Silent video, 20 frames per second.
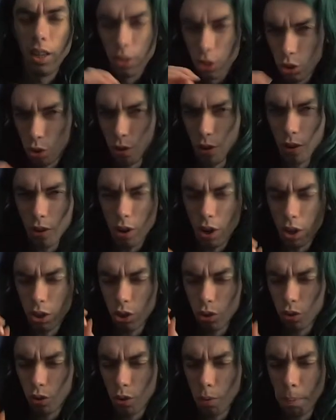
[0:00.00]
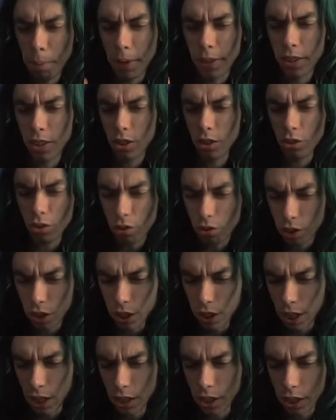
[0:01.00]
True, all true
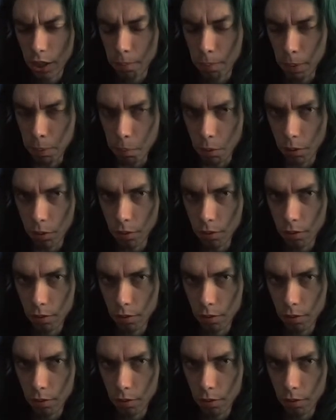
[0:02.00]
pasturaceous people.